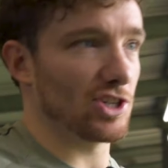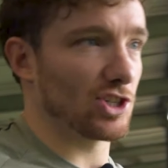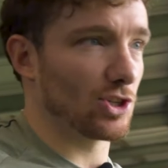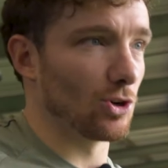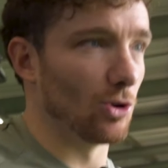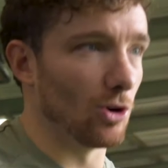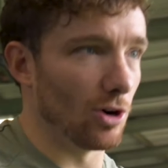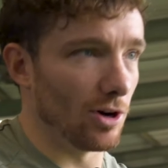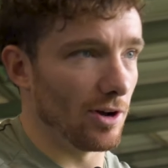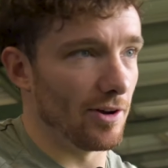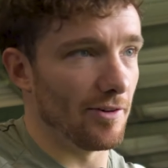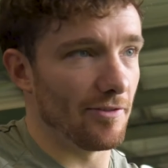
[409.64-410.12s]

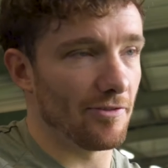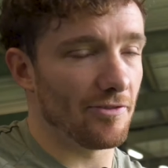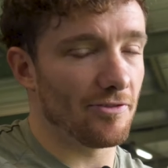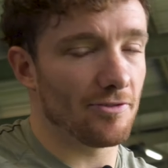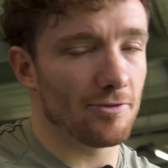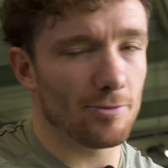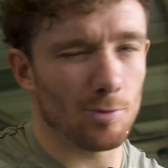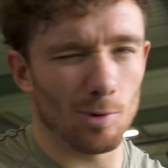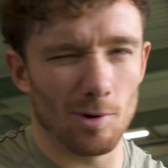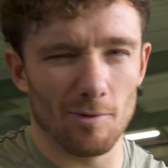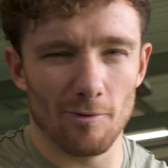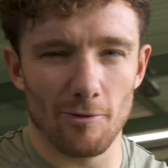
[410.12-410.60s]
sort of
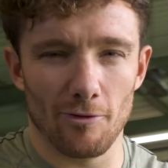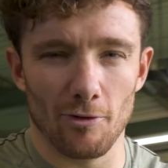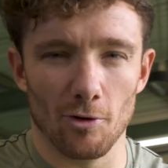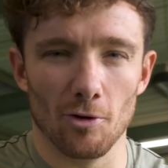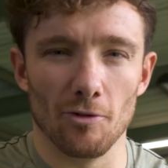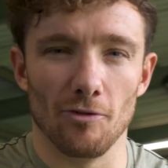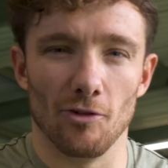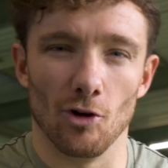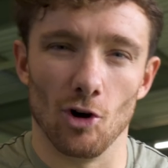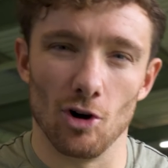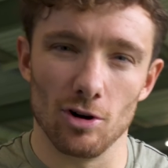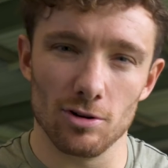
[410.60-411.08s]

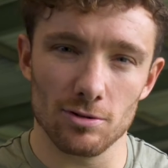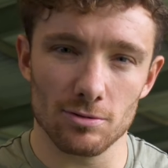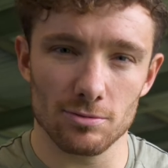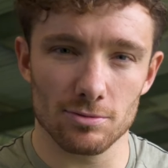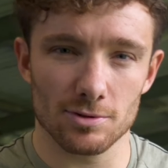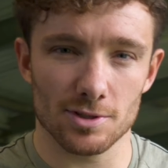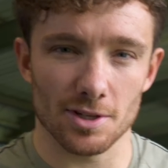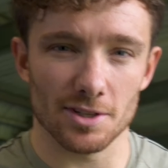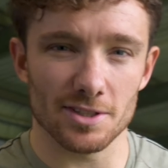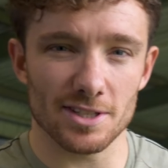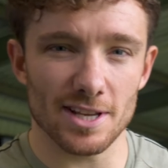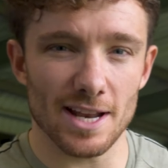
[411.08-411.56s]
144,
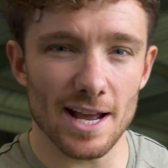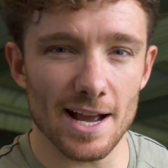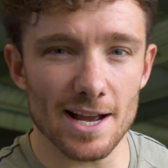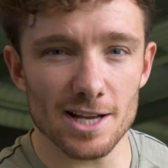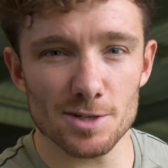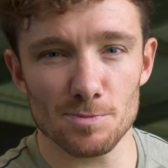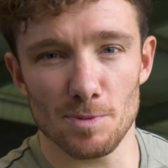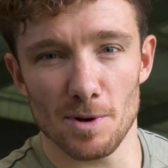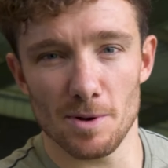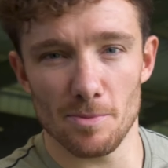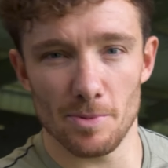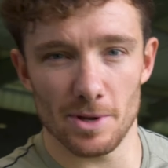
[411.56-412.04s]
so today has
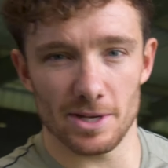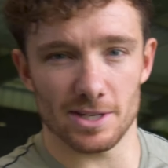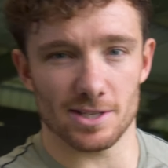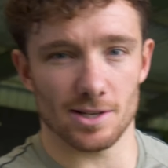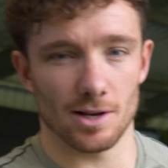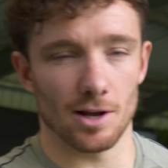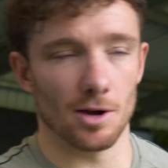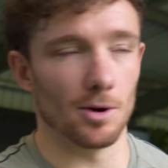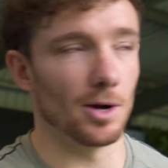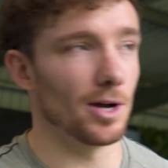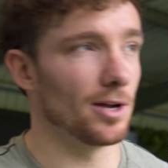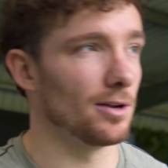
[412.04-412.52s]
been a bit
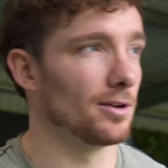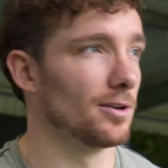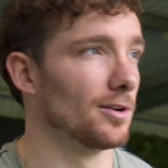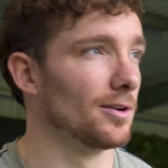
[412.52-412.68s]
slower,